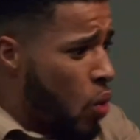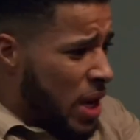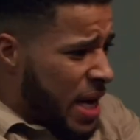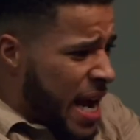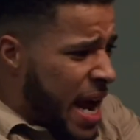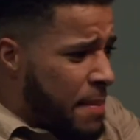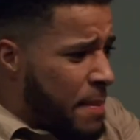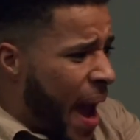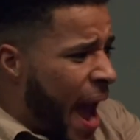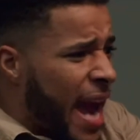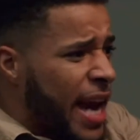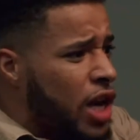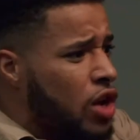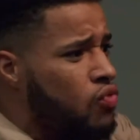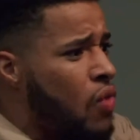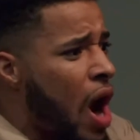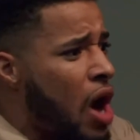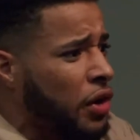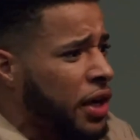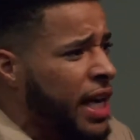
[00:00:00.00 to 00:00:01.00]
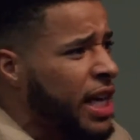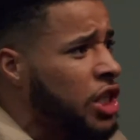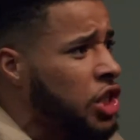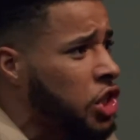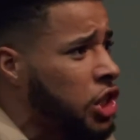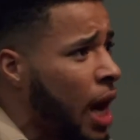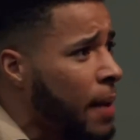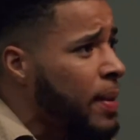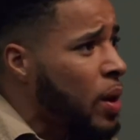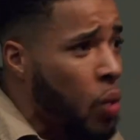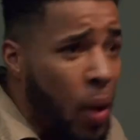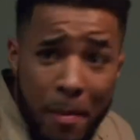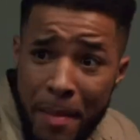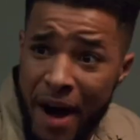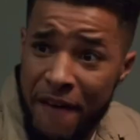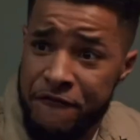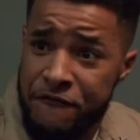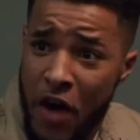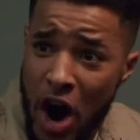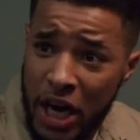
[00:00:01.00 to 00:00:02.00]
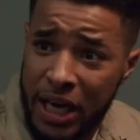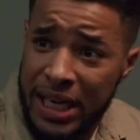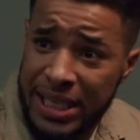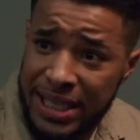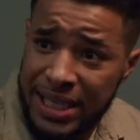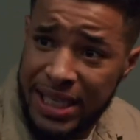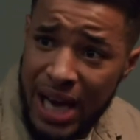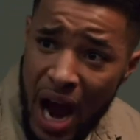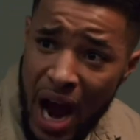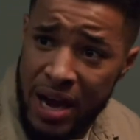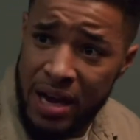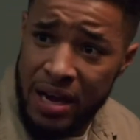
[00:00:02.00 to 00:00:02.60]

the stories and the complexities of what they're trying to tell.